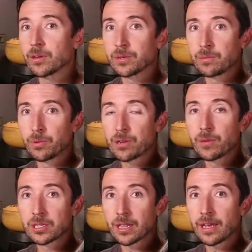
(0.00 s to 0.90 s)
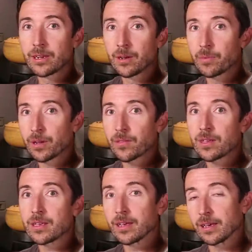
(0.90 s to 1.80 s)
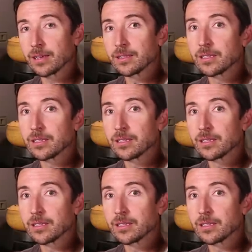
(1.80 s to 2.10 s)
it would pretty much line up on the, uh,